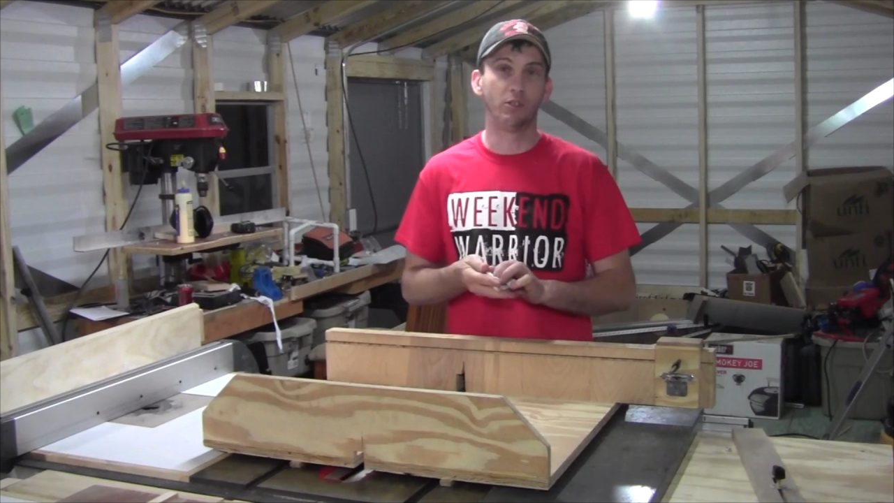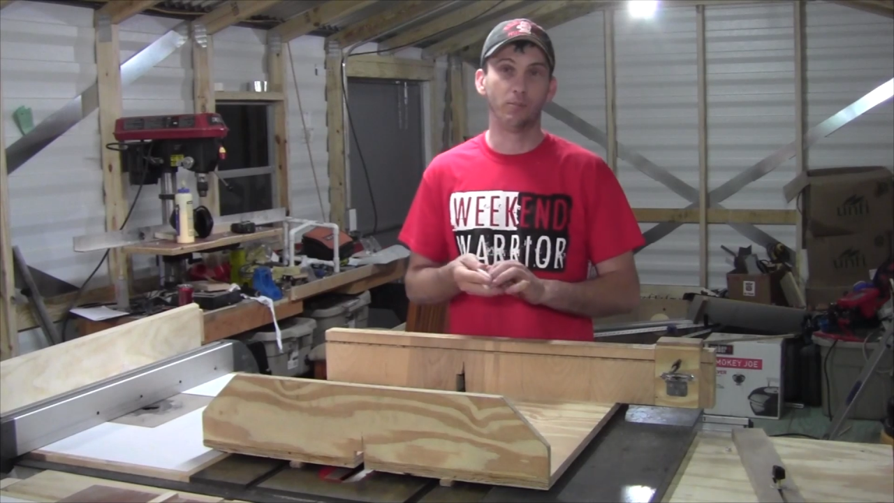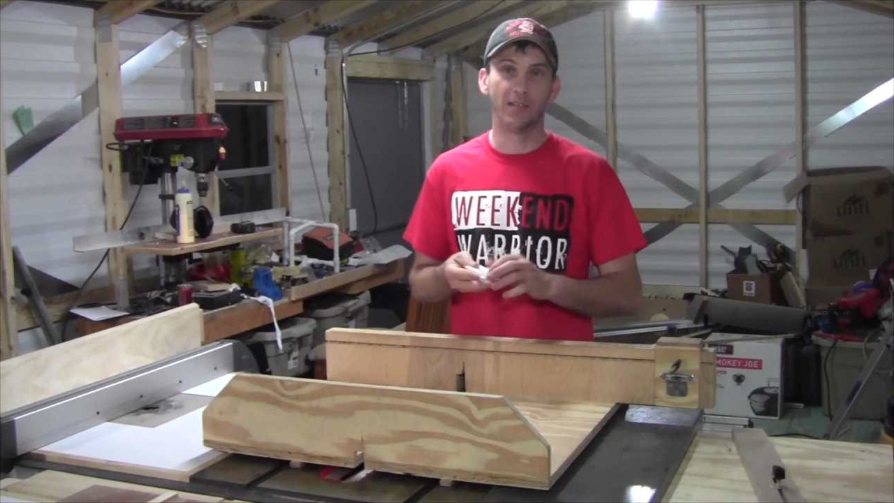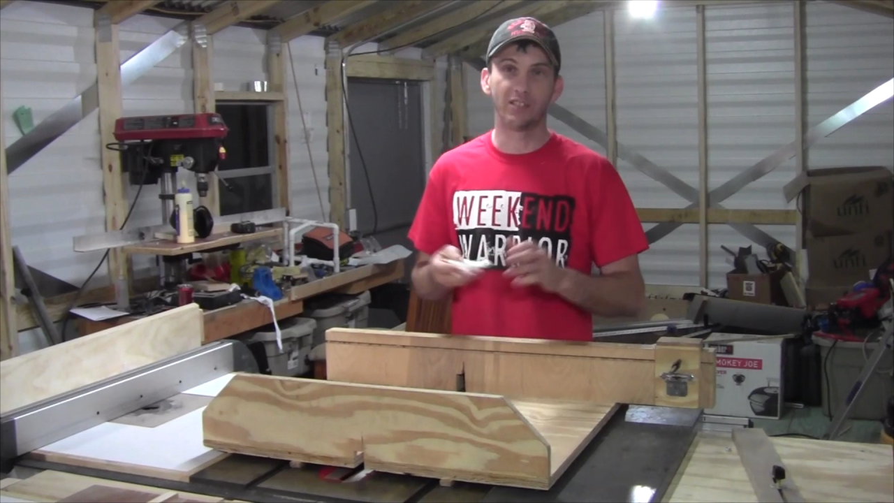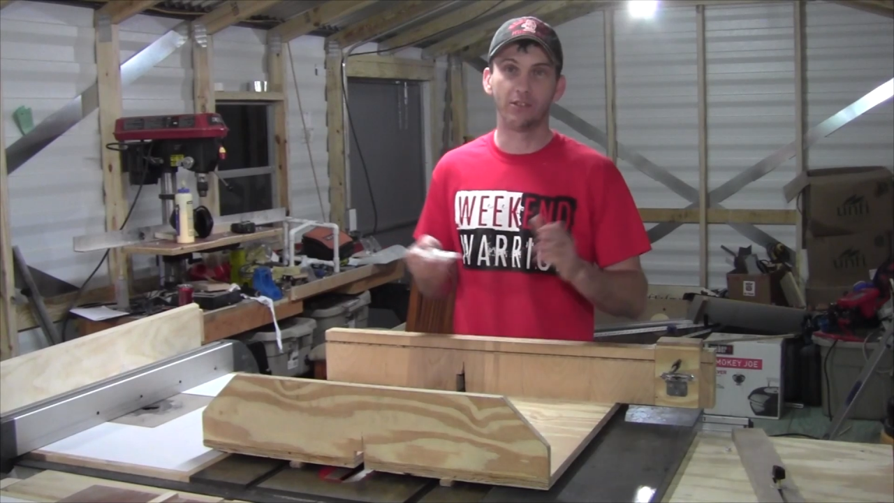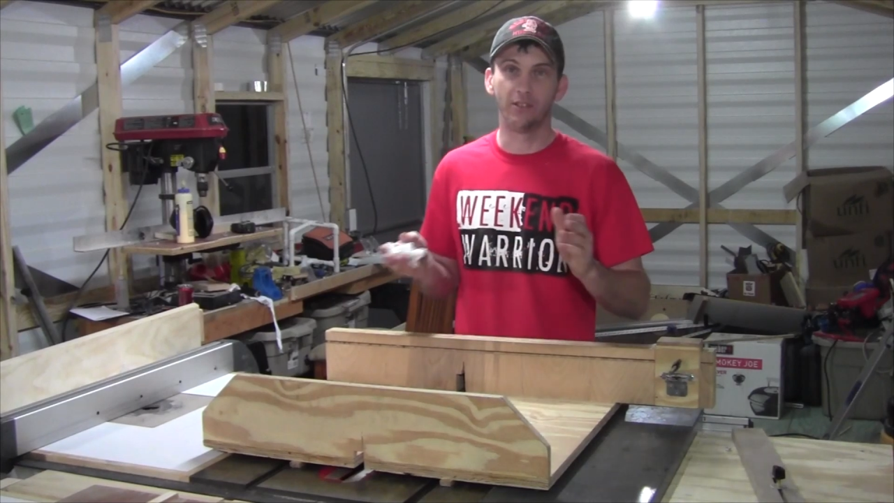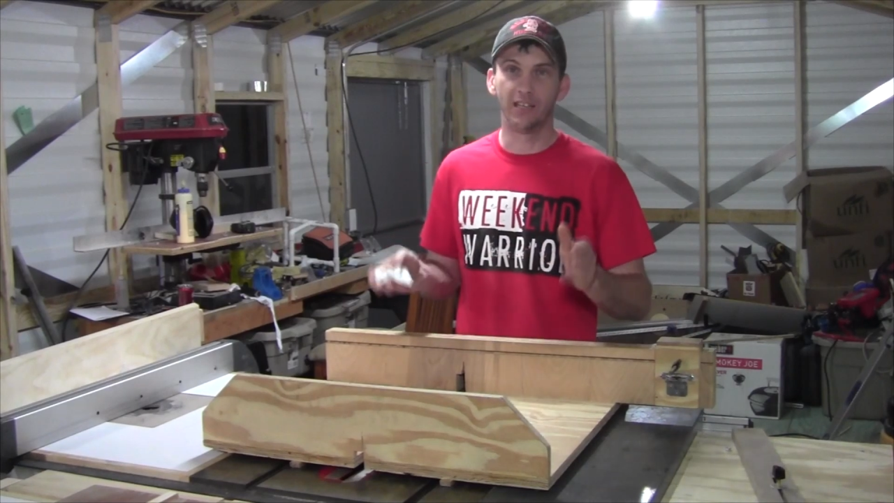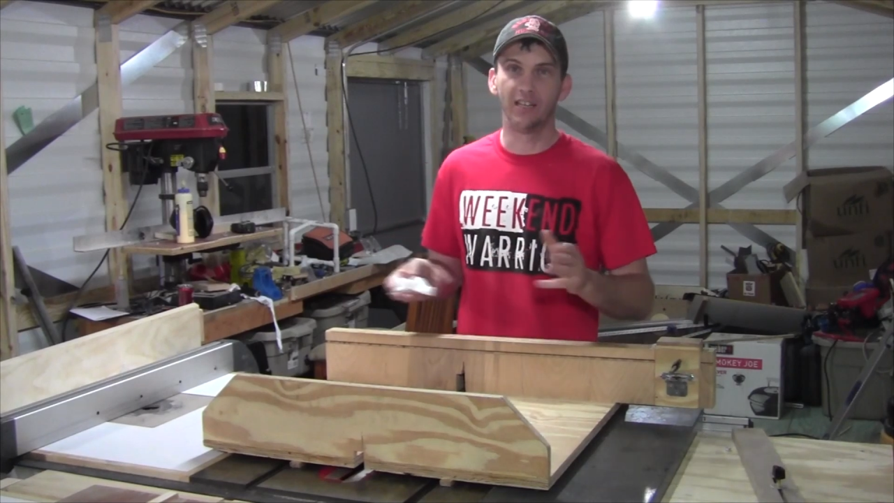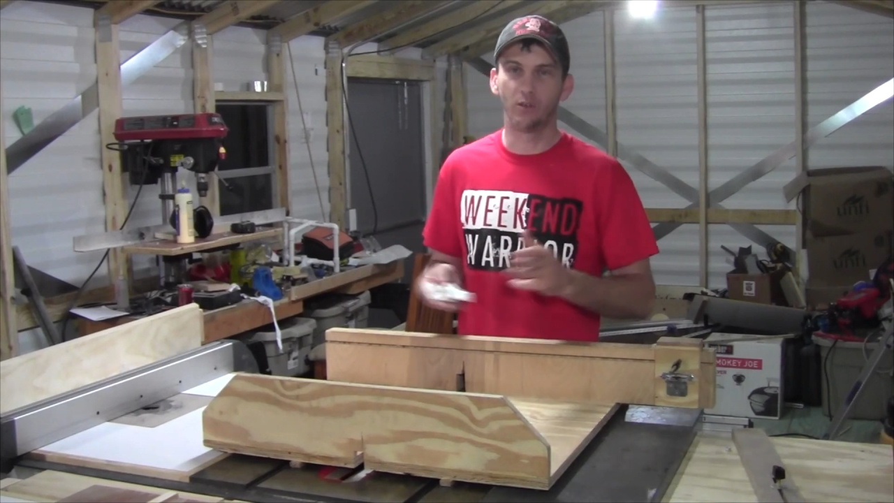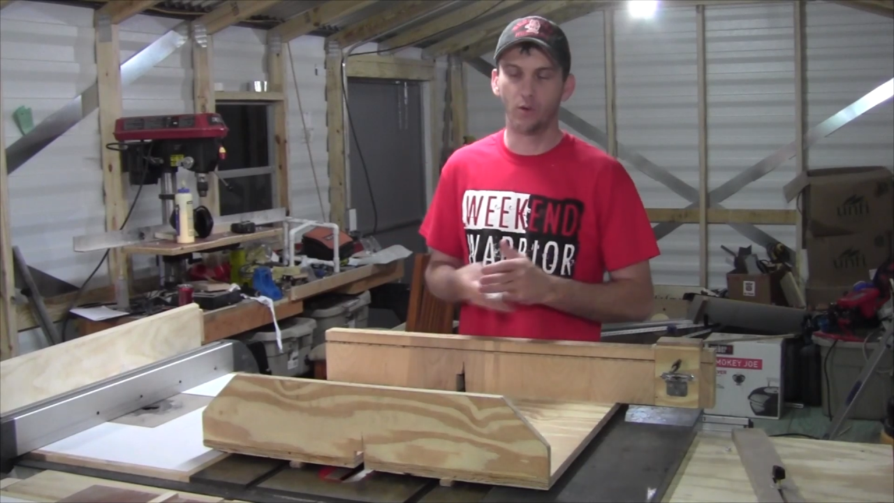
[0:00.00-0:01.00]
to make sure
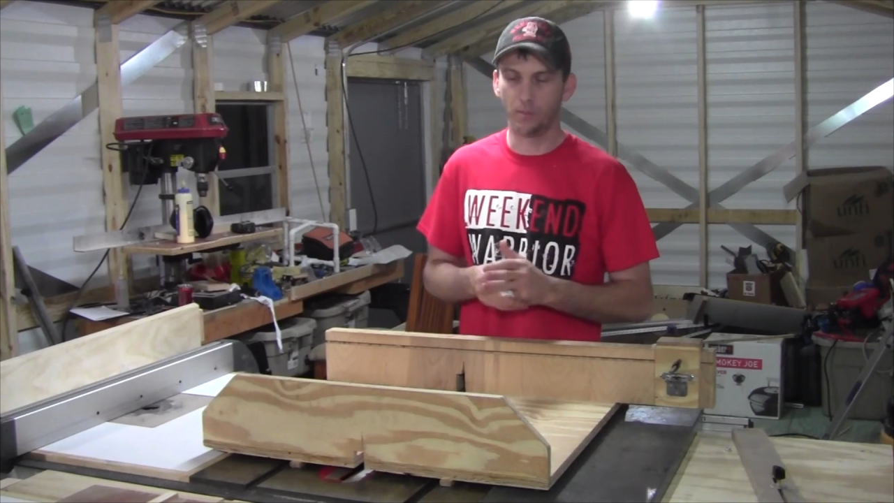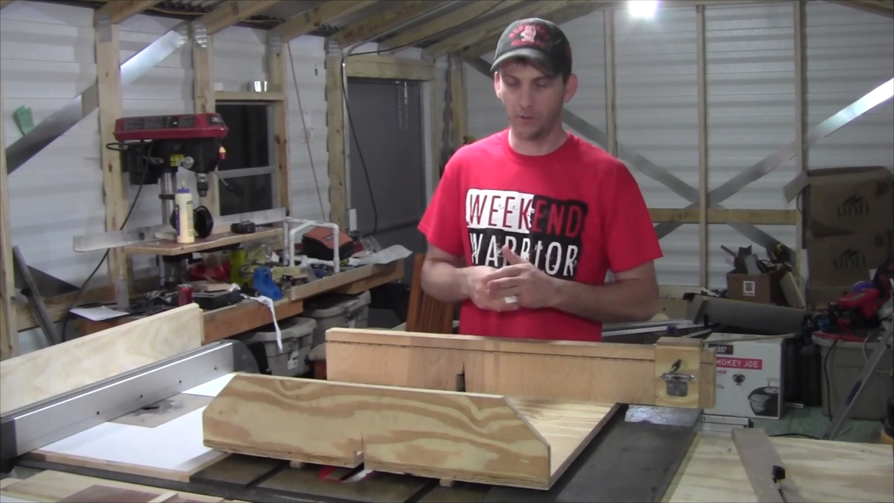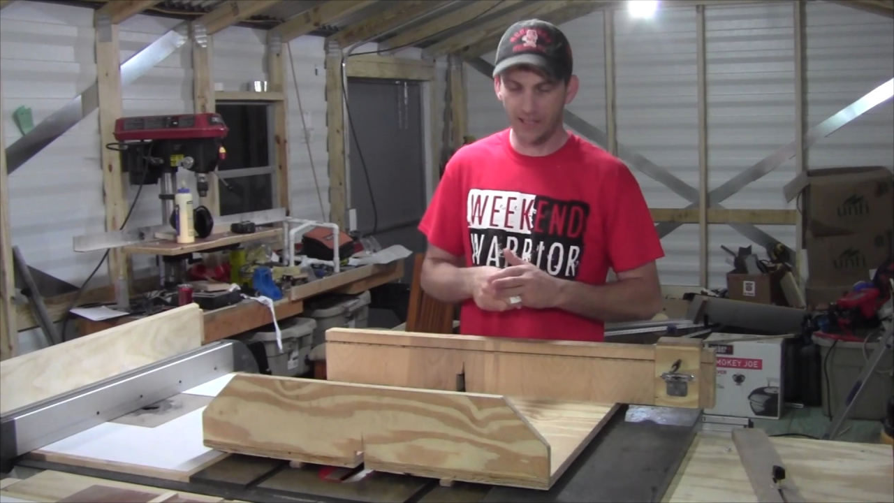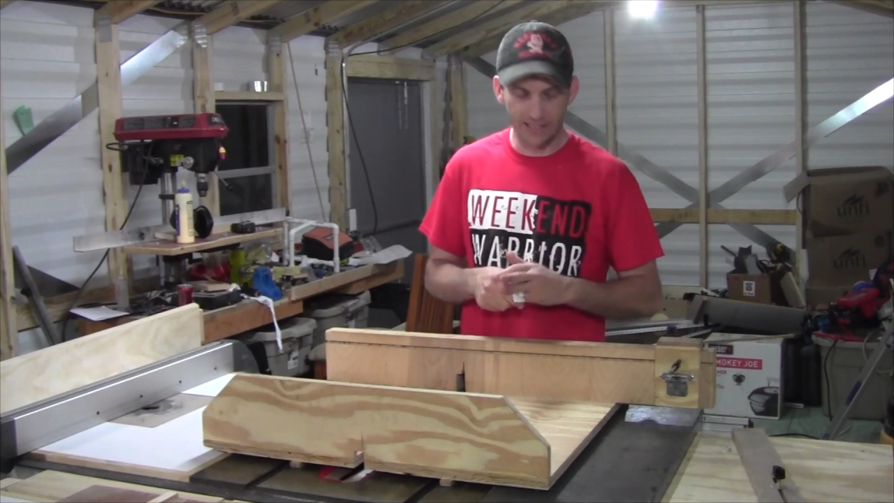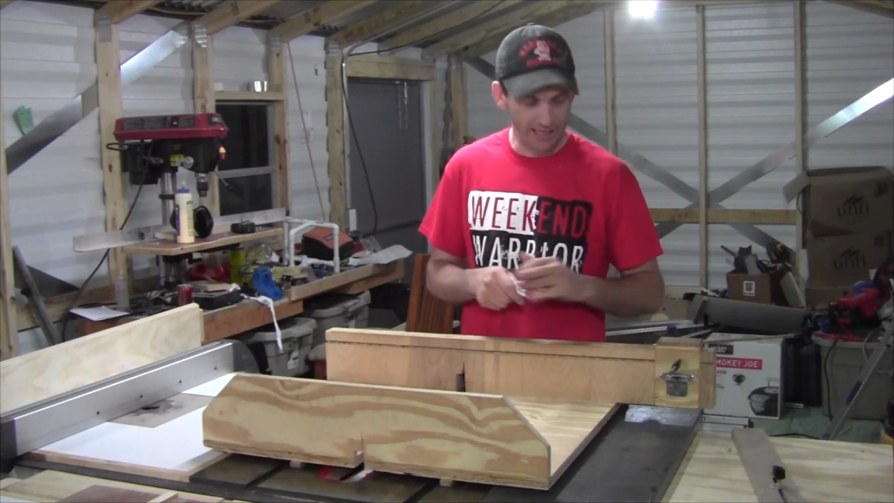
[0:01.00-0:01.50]
that I incorporate